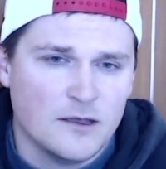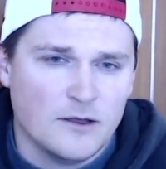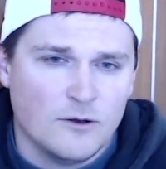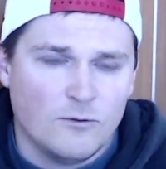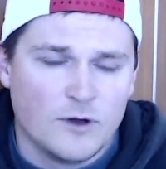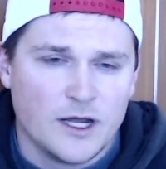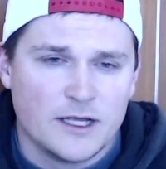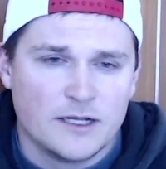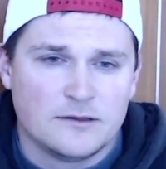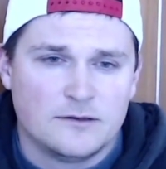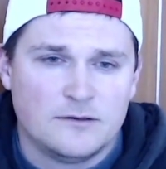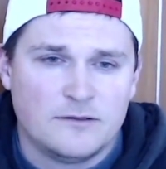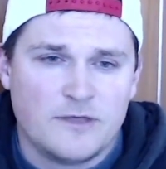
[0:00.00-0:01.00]
What
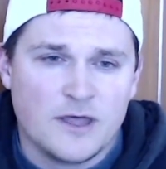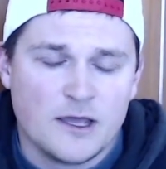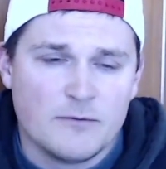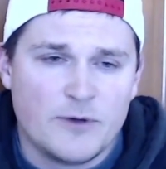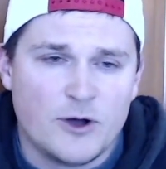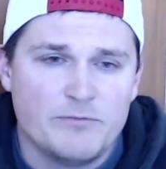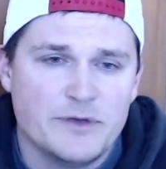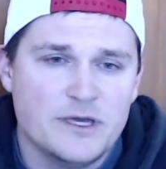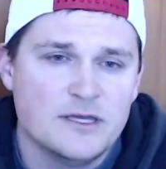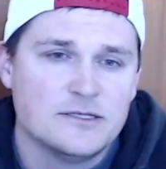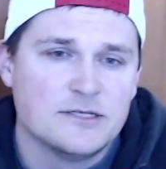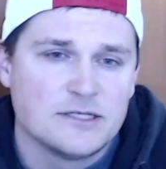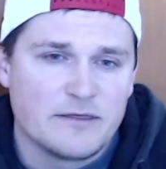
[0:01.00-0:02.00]
I think about
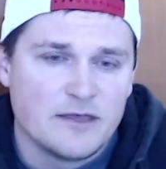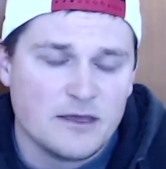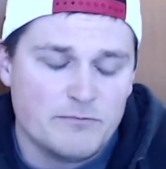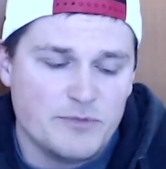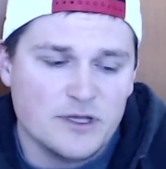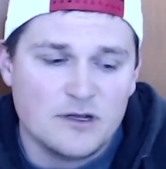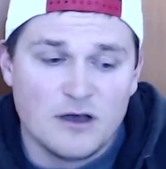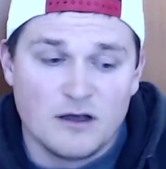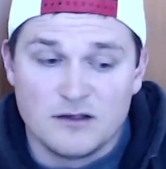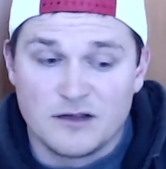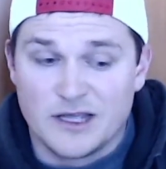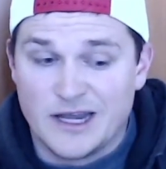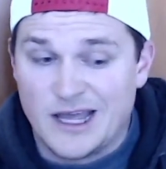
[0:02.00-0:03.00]
beads is I think bead
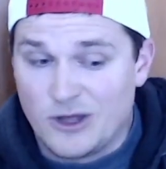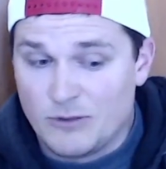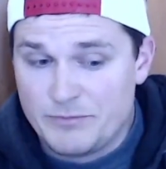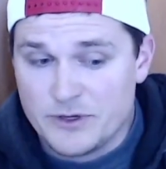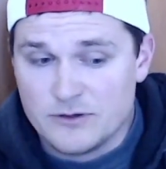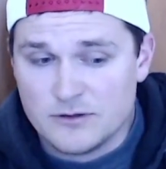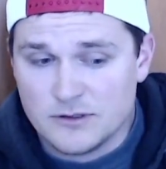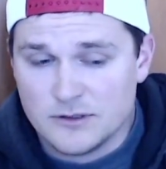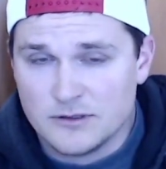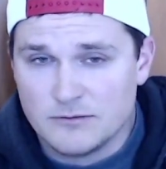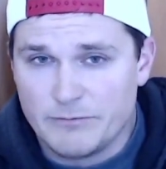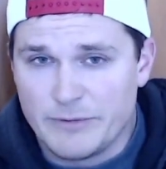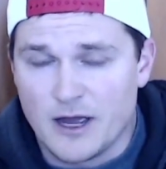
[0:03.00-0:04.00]
color can help you,
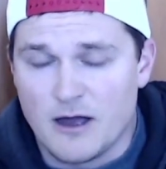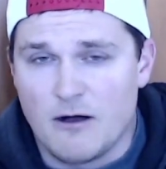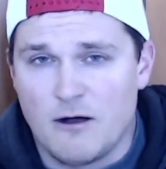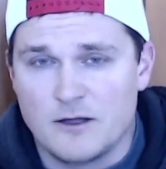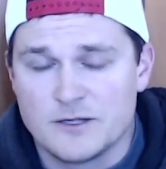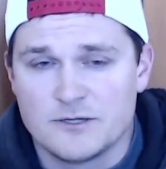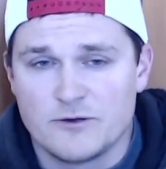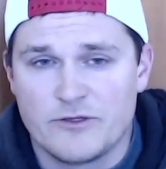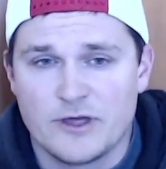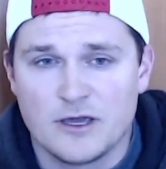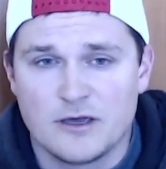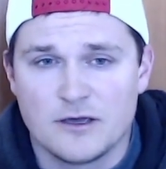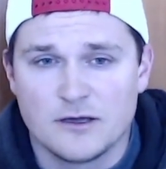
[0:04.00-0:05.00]
but I also
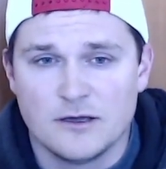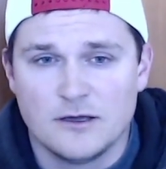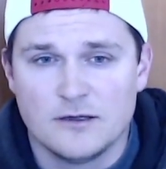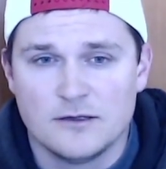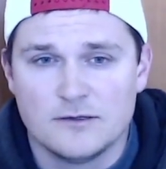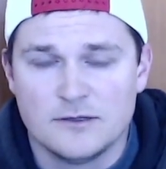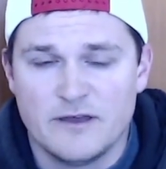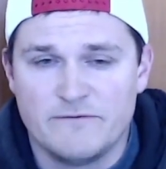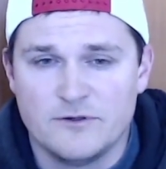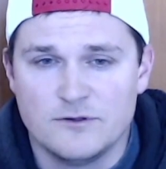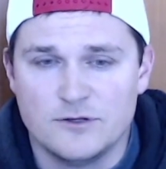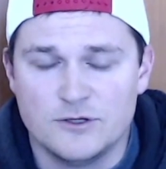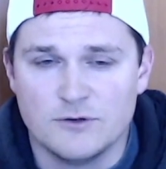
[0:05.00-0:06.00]
think if
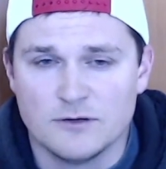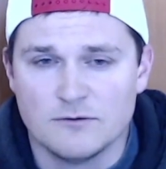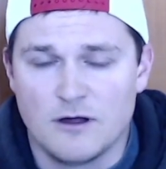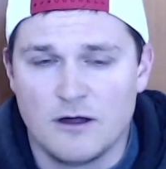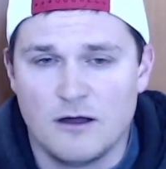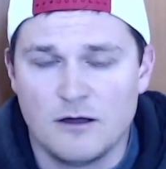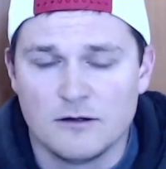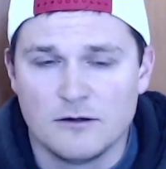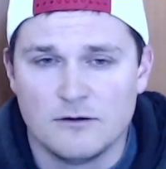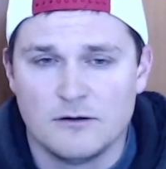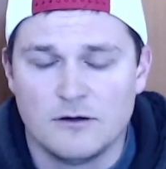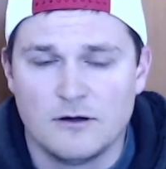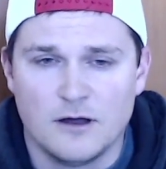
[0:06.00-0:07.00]
you do it wrong,
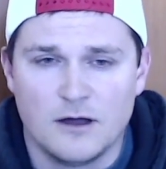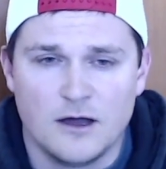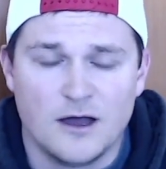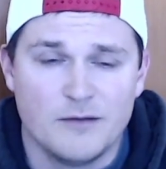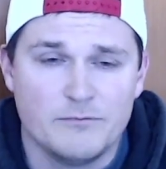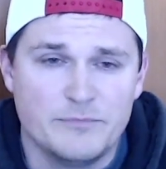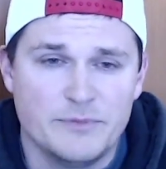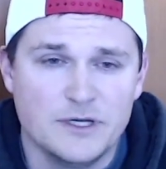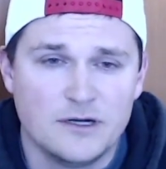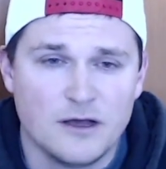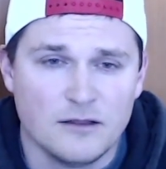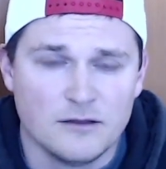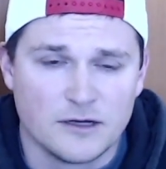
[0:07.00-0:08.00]
bead
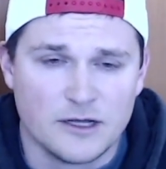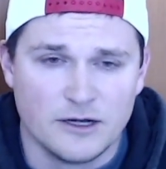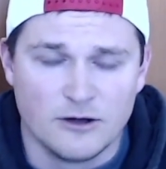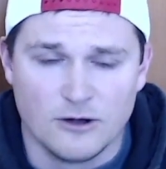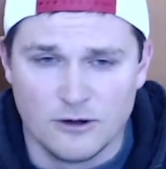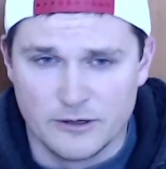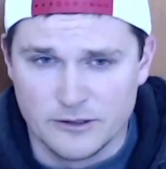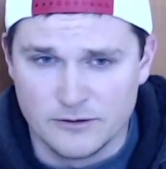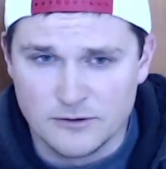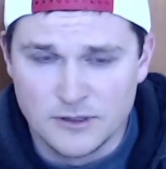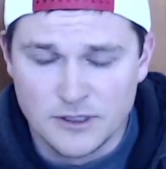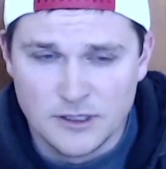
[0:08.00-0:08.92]
color can hurt you.